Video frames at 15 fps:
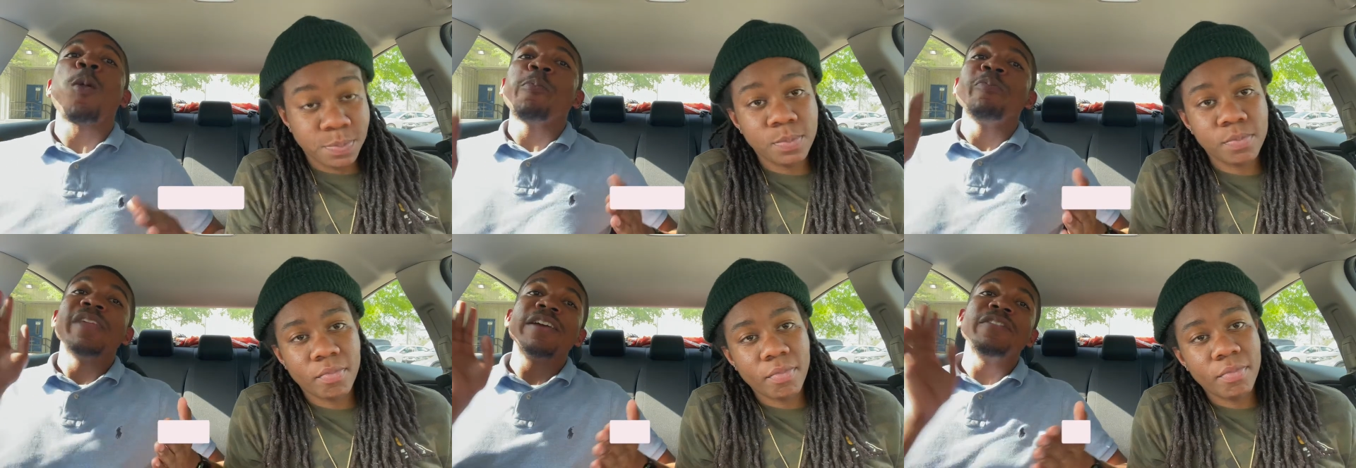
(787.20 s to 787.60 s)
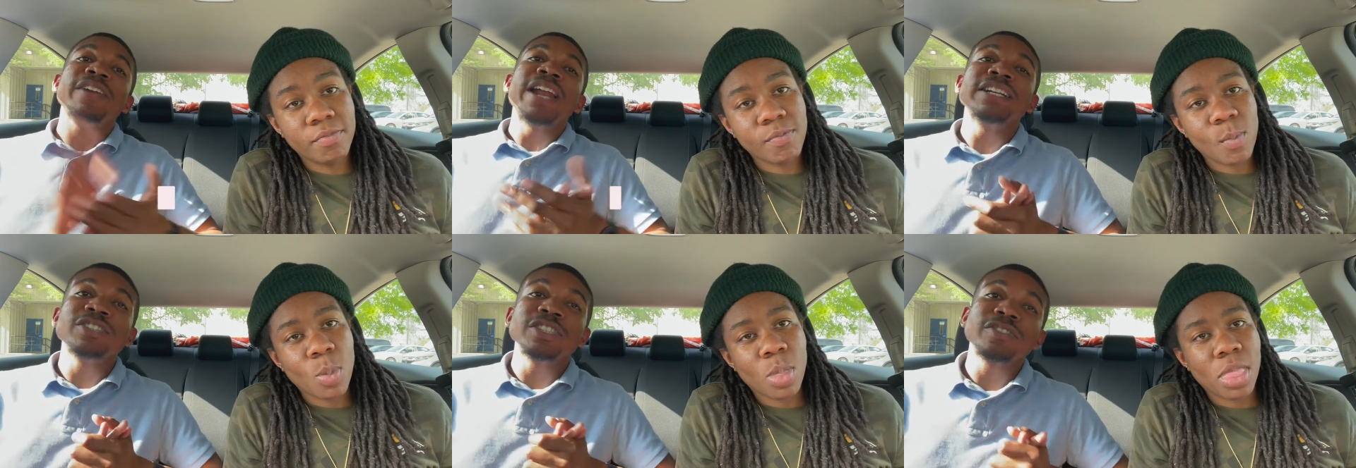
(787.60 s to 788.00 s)
Speaker 1: If
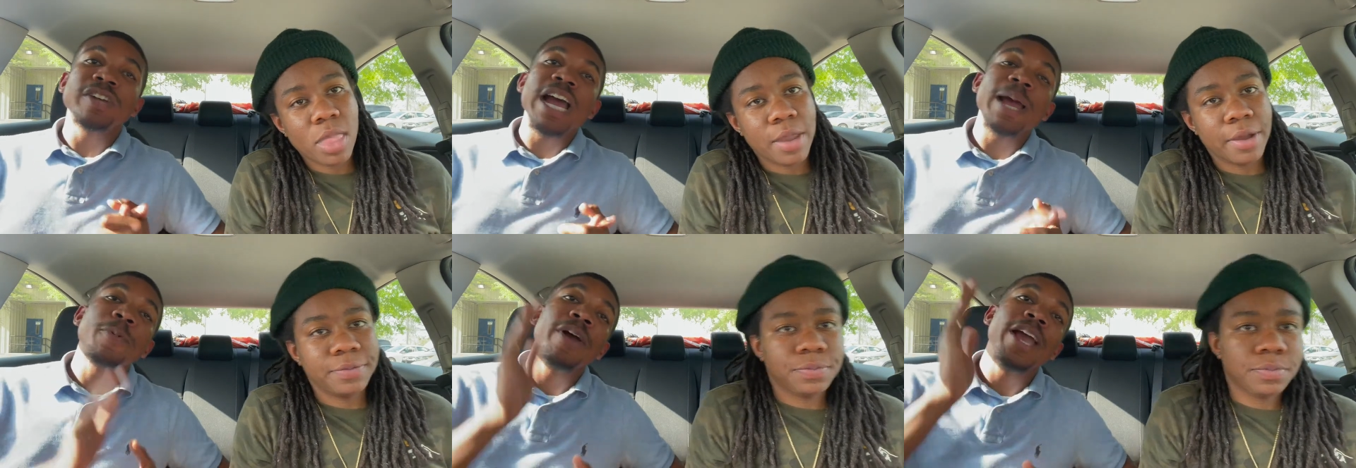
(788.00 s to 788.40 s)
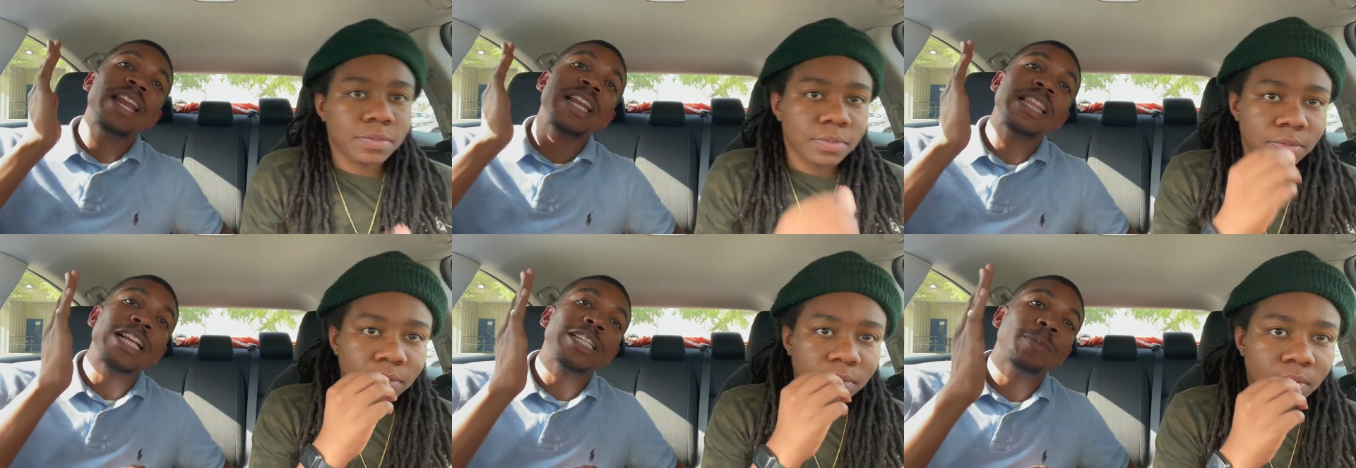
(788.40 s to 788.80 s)
you're not subscribed, go ahead
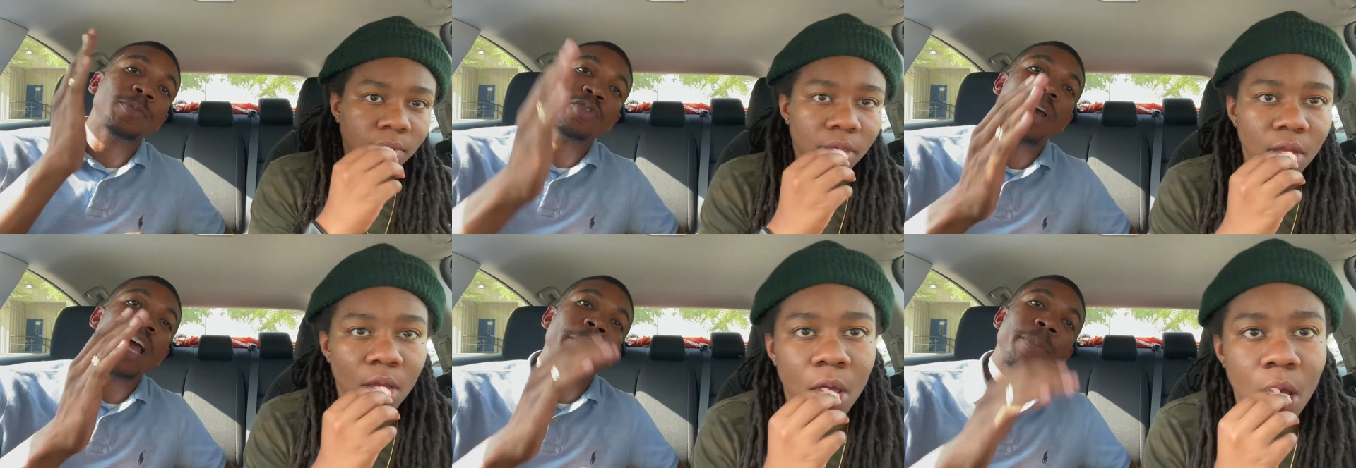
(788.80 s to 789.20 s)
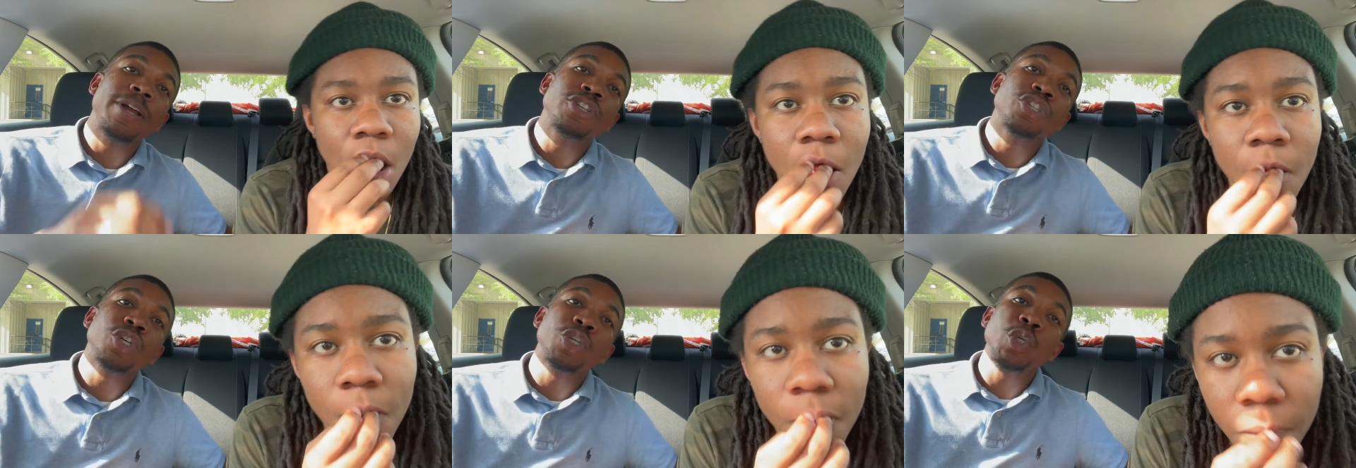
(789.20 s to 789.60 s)
and hit that subscribe
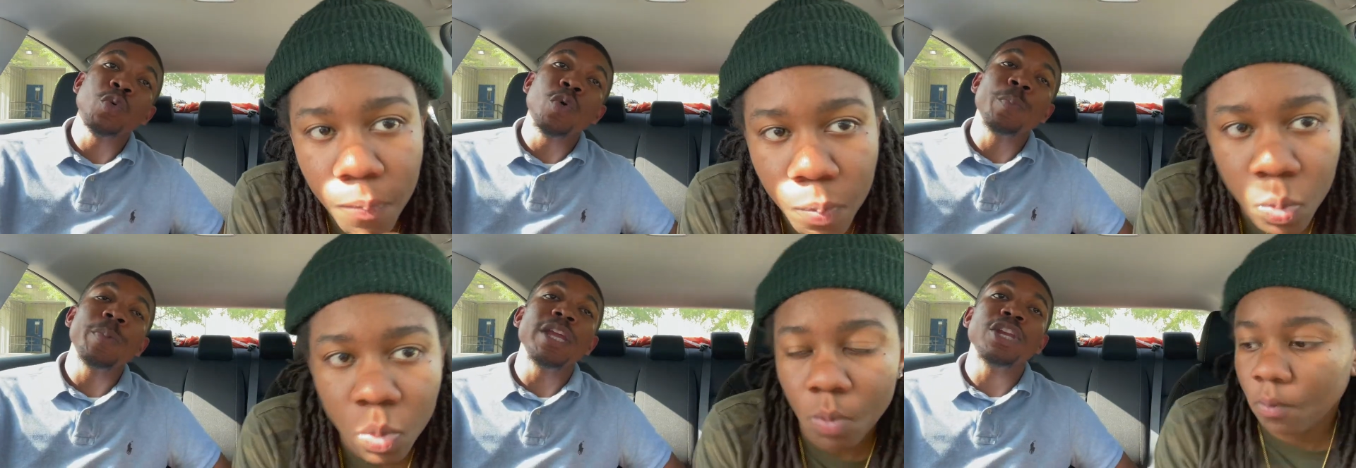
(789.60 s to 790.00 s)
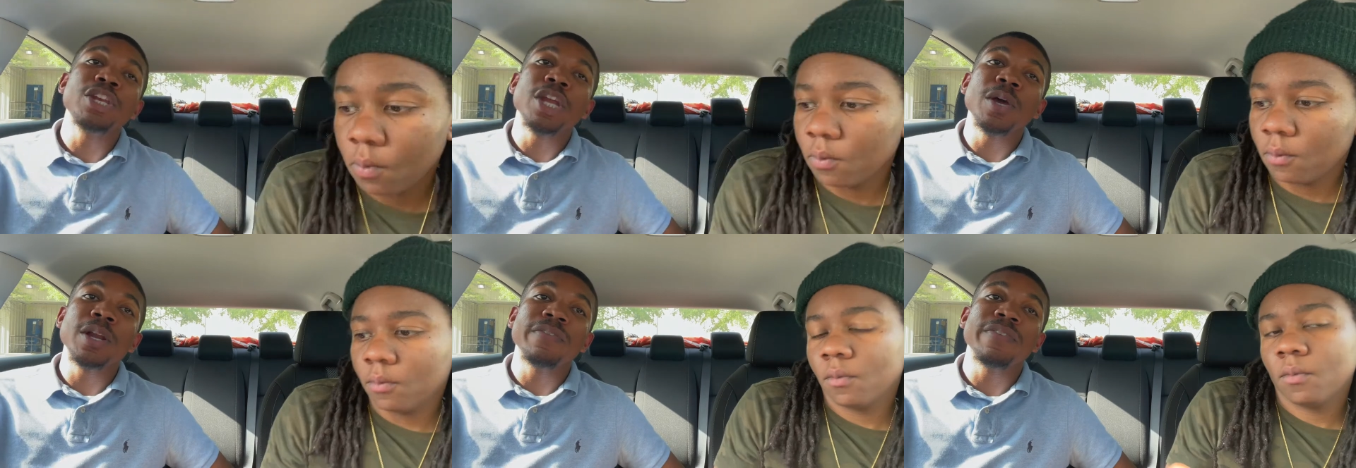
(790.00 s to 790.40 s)
button so you will be
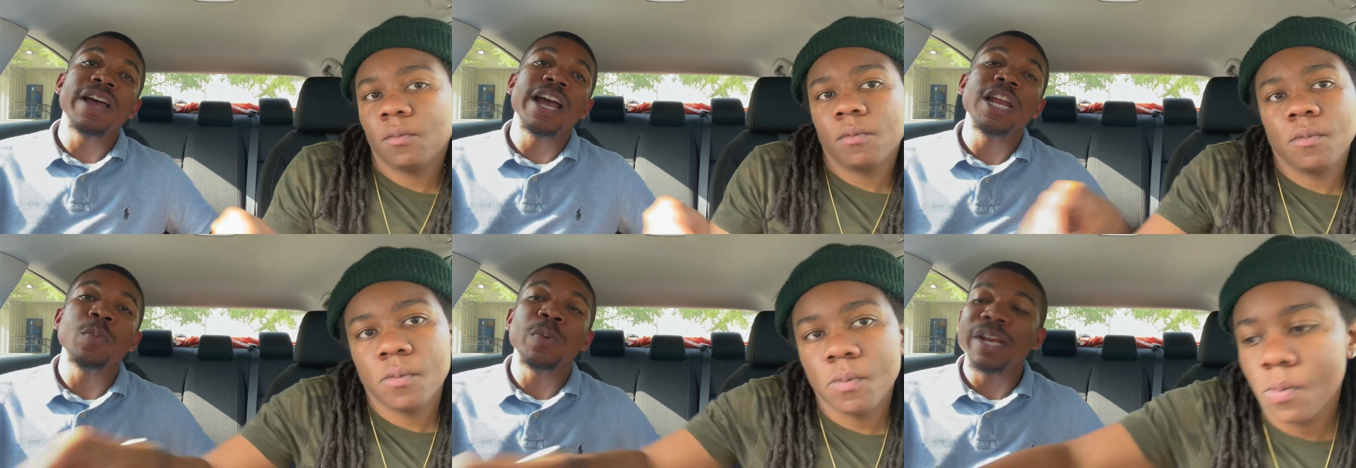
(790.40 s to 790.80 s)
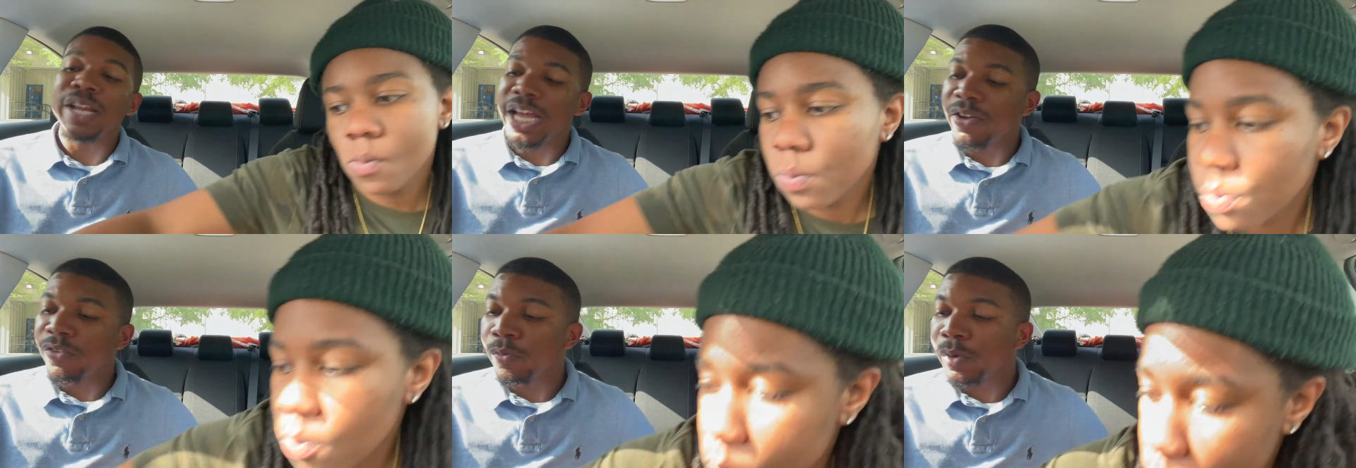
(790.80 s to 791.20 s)
notified
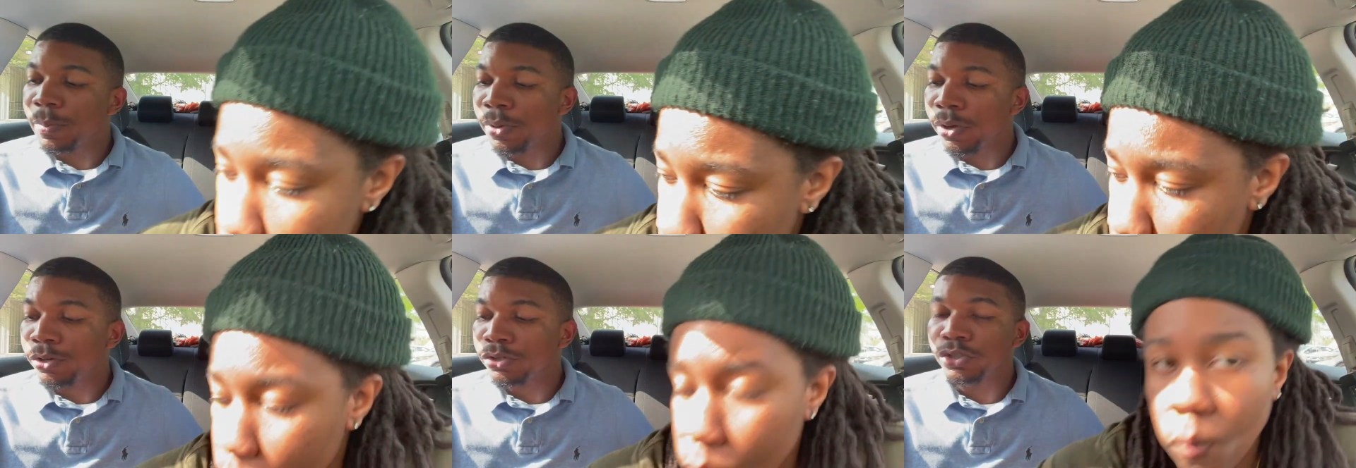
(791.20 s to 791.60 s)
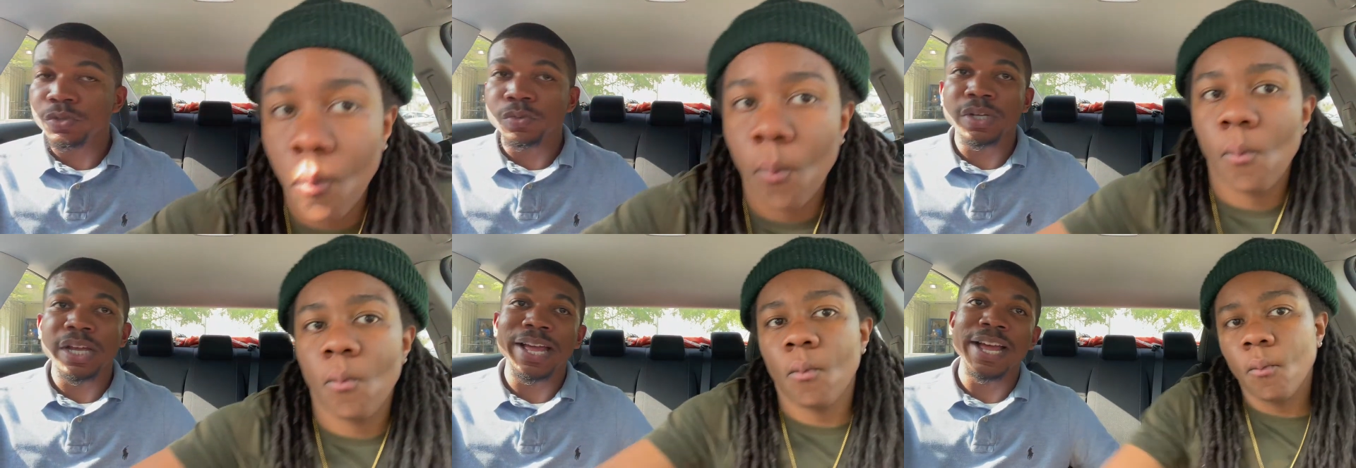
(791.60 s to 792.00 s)
whenever we post
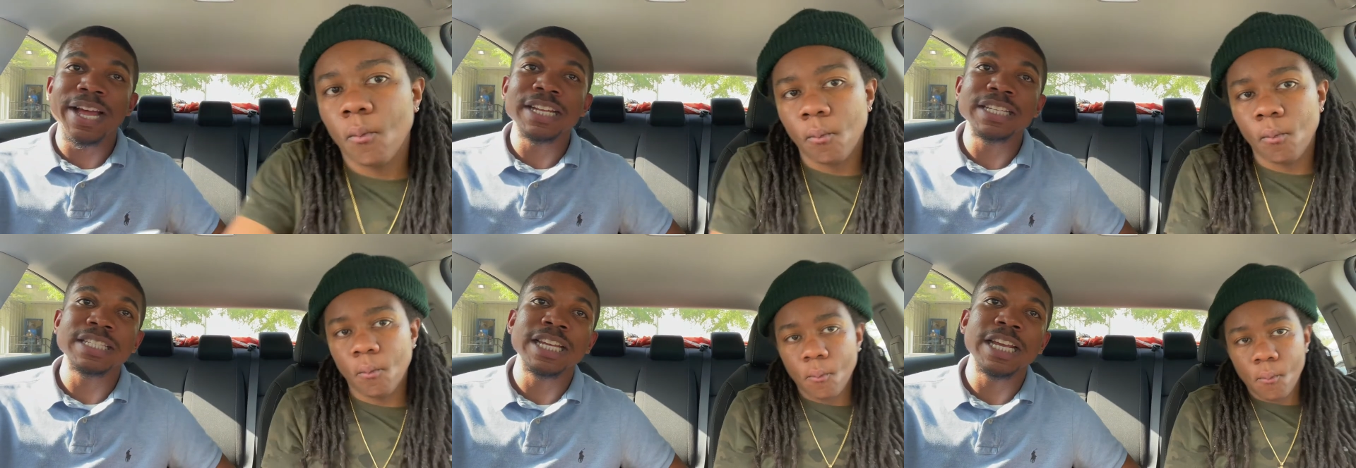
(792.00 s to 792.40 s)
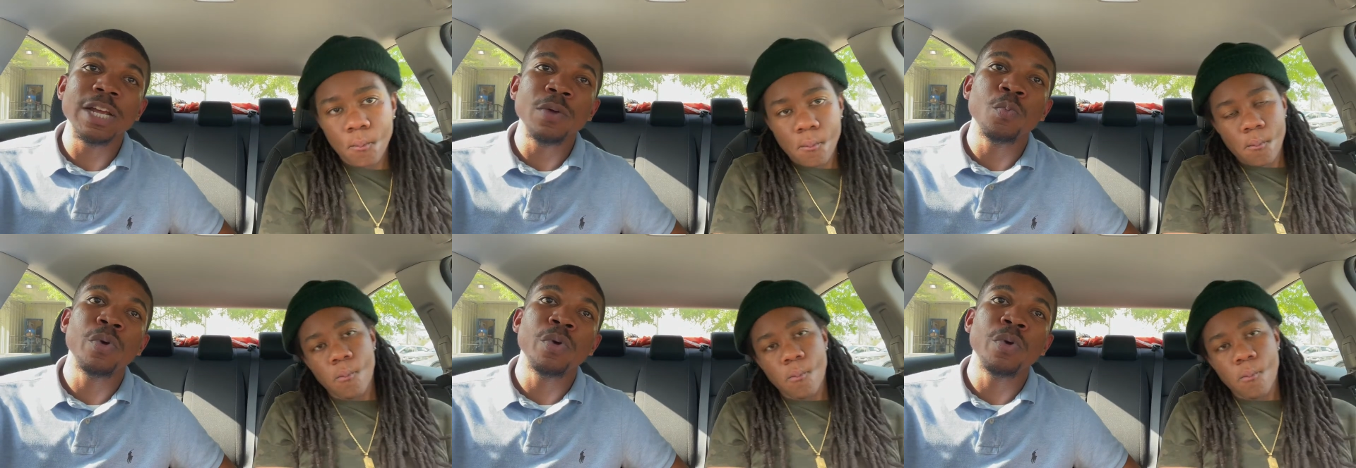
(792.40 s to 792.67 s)
new content,